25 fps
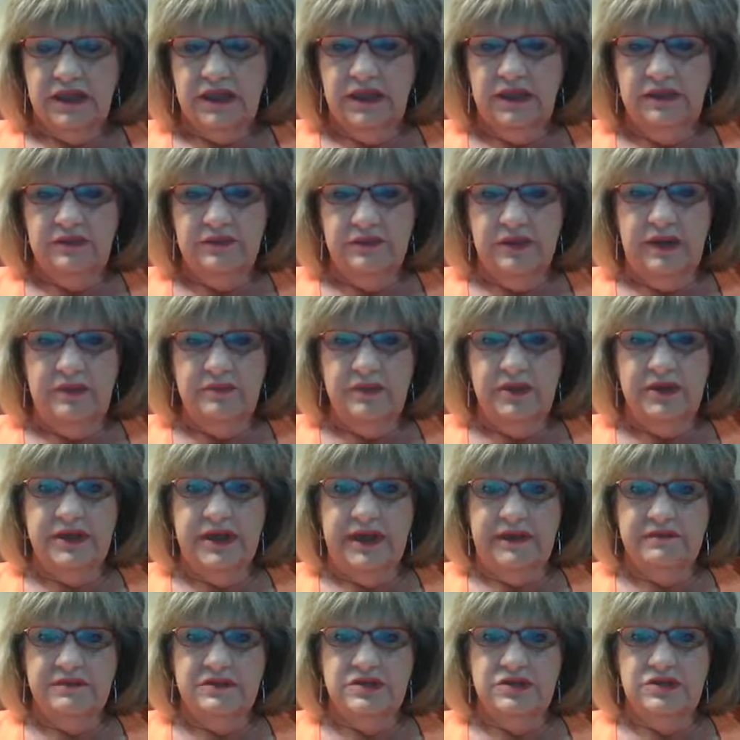Either I'm going to
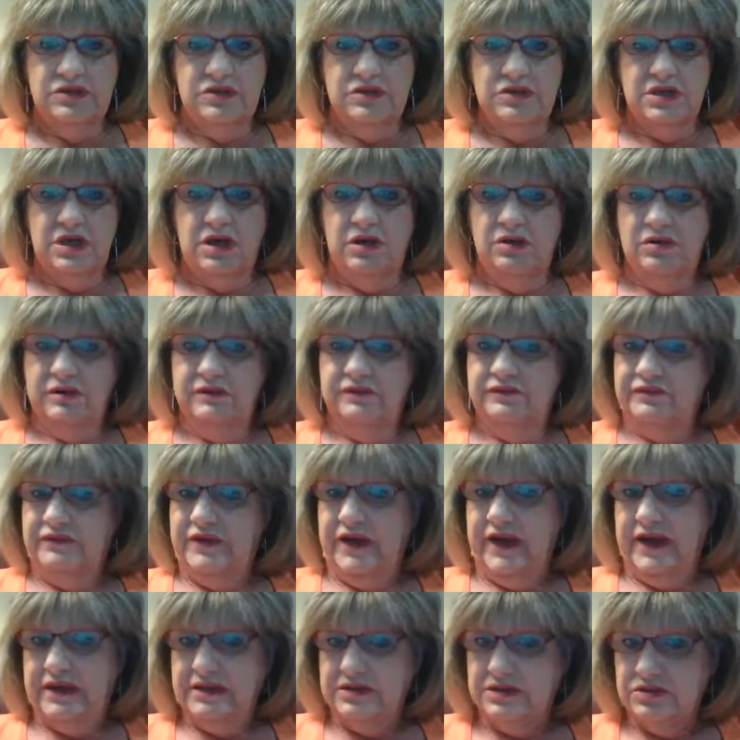have to start talking
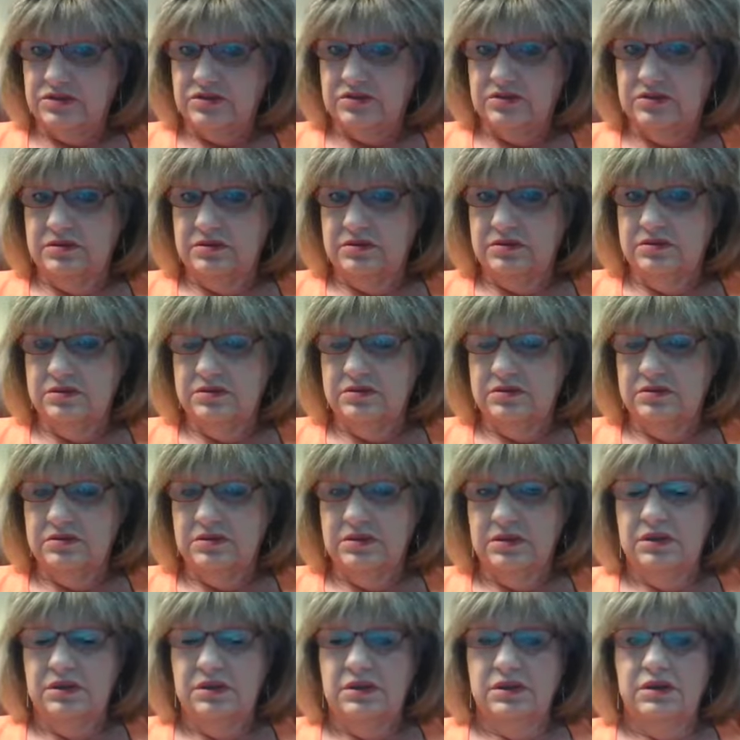faster
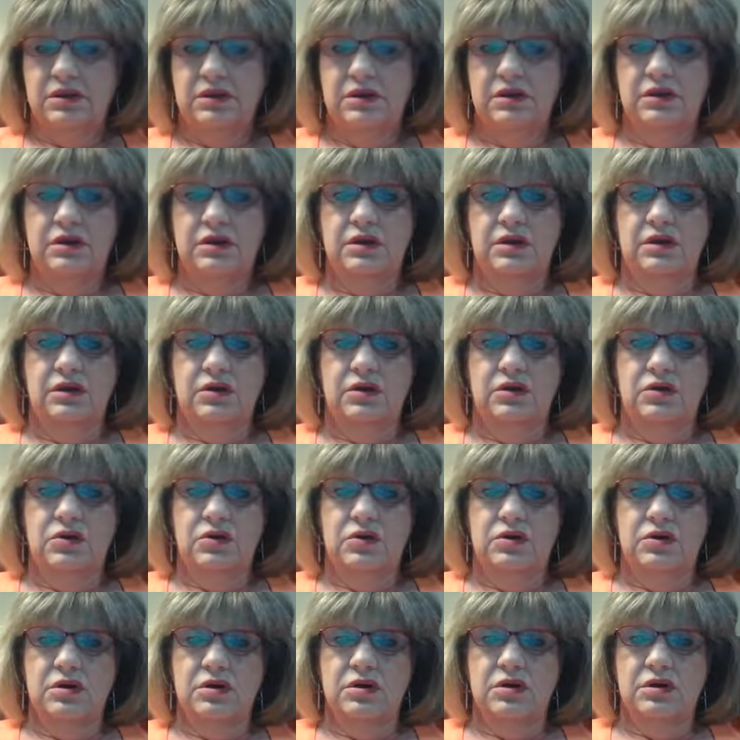
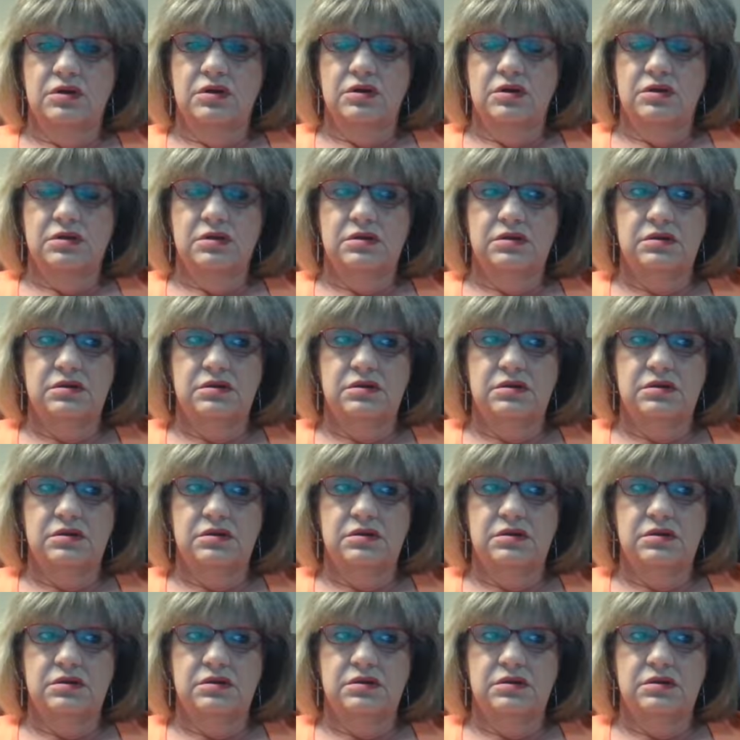or